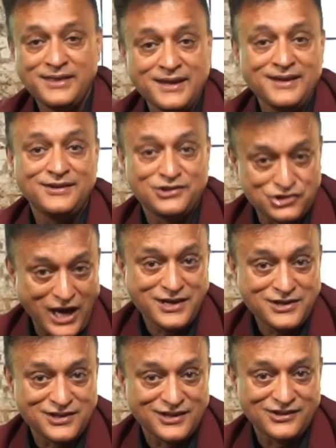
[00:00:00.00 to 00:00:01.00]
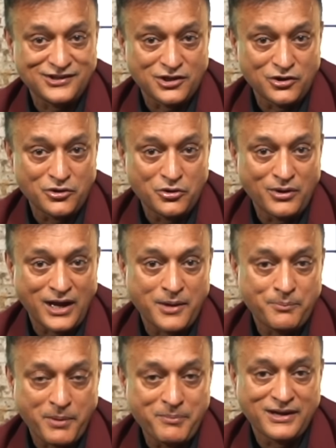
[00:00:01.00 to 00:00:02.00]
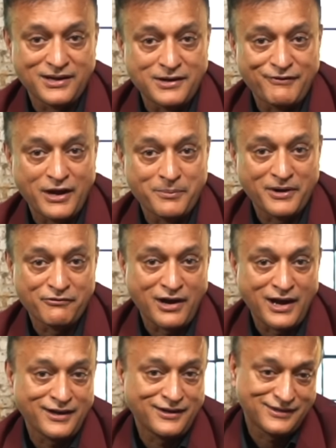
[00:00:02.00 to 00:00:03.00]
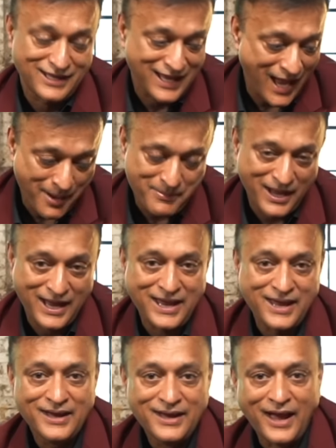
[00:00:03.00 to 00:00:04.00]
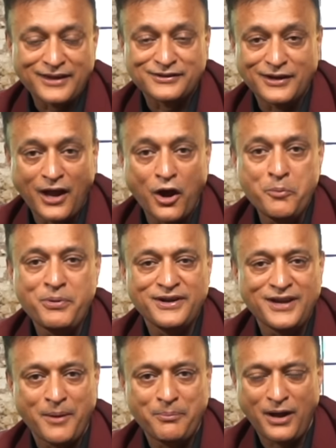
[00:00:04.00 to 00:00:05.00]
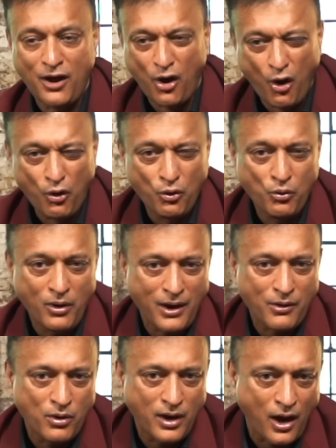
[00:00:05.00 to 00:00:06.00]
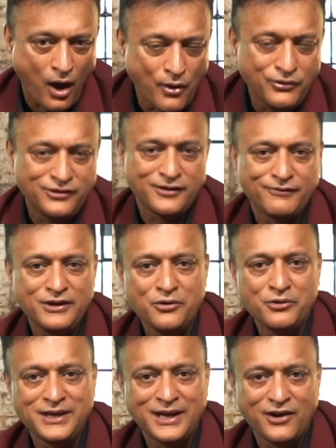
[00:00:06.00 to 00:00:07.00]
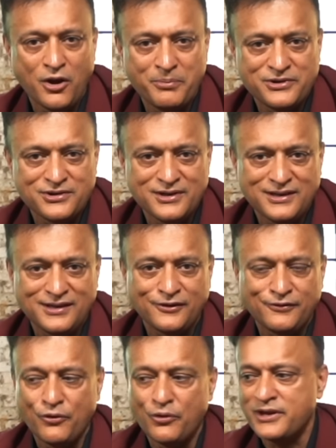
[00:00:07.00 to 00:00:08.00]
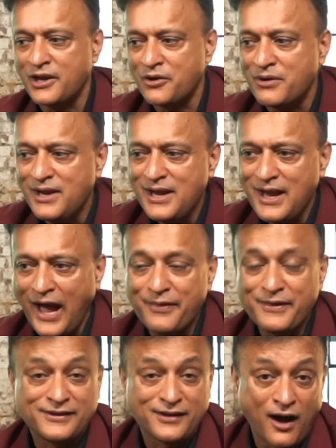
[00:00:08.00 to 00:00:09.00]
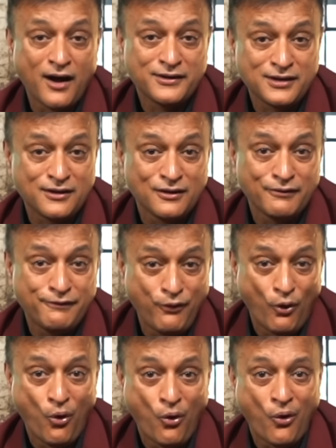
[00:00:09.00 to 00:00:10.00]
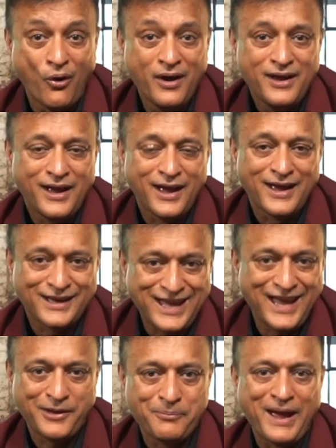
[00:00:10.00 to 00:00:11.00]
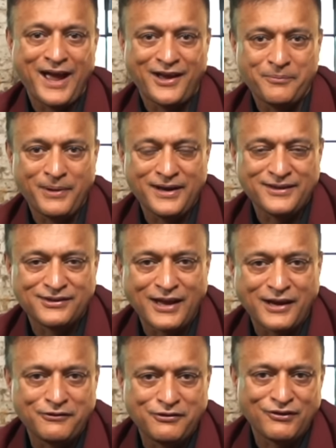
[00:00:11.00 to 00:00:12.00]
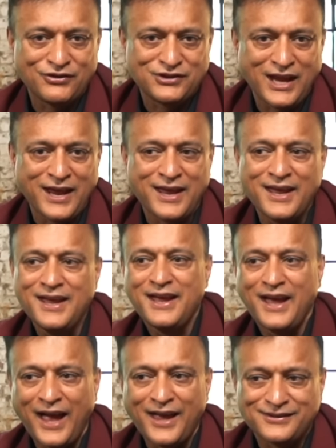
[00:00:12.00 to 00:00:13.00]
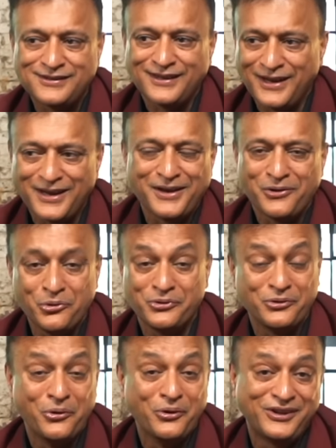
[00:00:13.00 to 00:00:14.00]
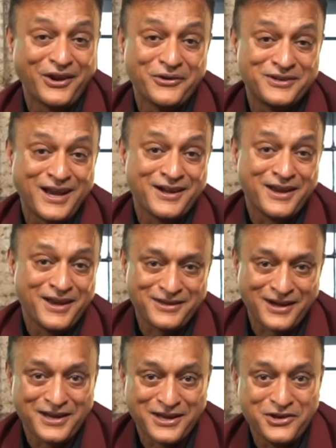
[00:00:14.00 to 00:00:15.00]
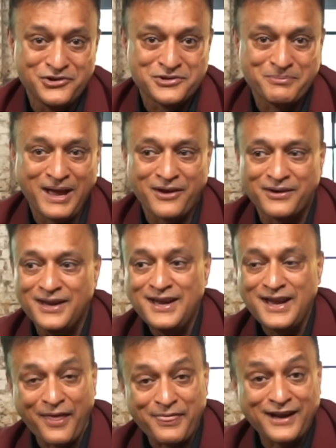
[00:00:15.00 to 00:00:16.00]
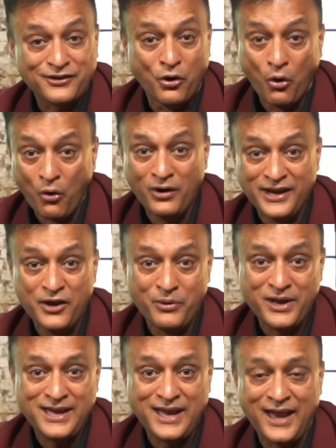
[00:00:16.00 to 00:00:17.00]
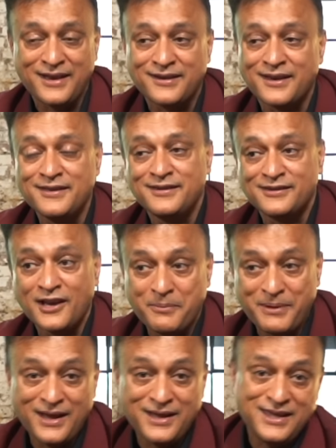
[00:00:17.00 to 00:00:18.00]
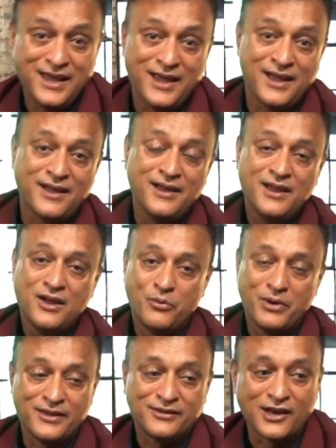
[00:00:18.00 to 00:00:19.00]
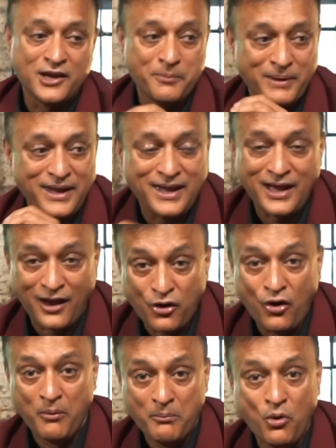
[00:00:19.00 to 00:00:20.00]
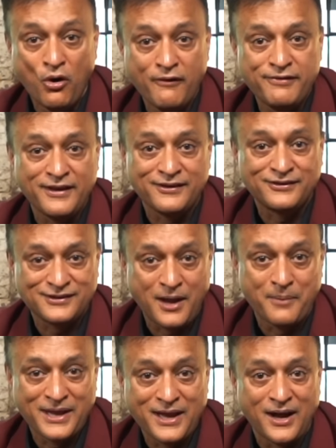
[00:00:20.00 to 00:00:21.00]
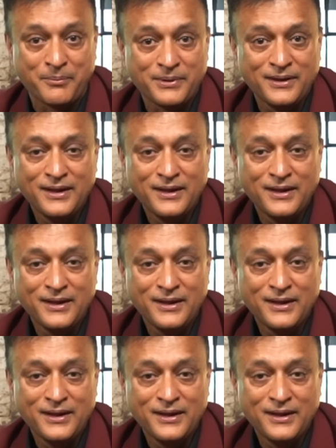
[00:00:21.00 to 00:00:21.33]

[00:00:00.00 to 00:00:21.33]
these changes to permitted development rights. The MA has opened up a whole host of new deal opportunities for you, and this Article 4 kickback by the Secretary of State has also done a huge amount, and that's all in a weekend. And this is going to be a year where there's going to be a lot more of this coming up.